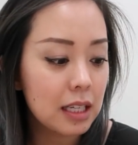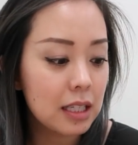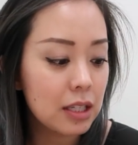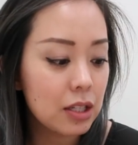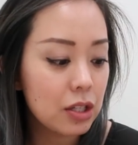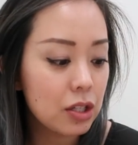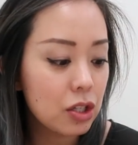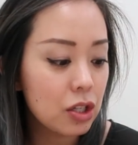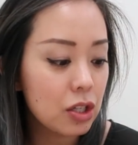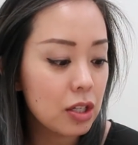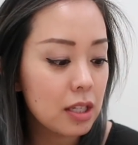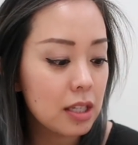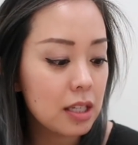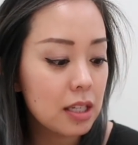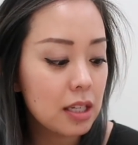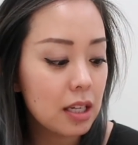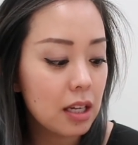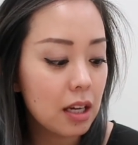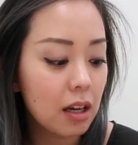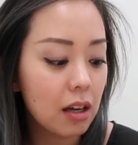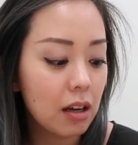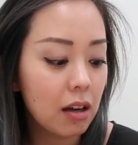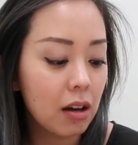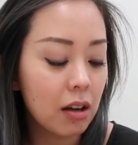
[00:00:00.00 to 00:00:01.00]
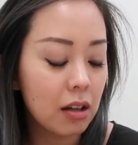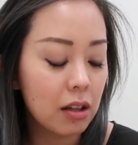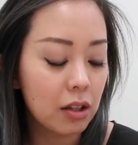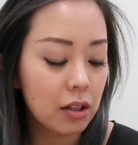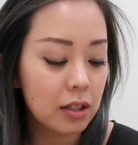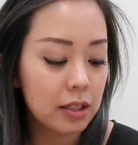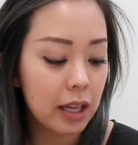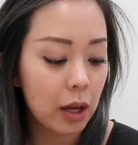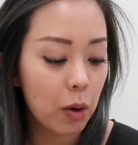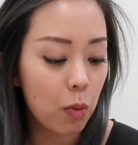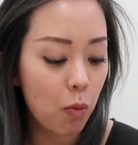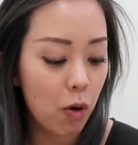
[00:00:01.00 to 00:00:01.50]
It's just oh, it
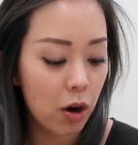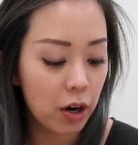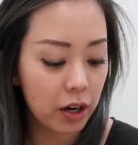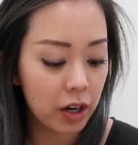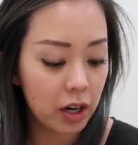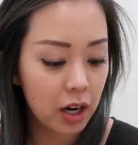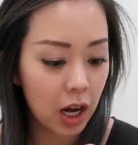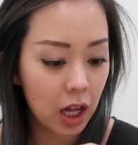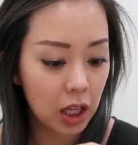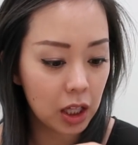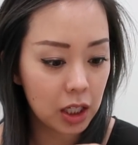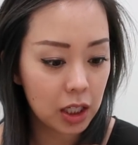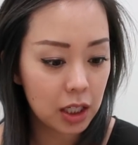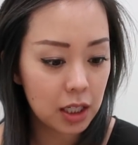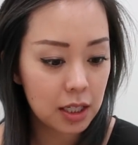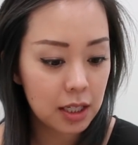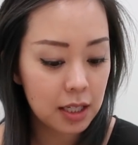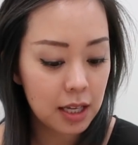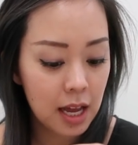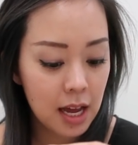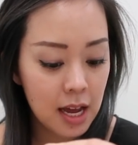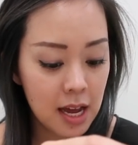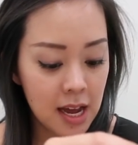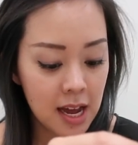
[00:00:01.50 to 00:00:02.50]
looks like watercolors,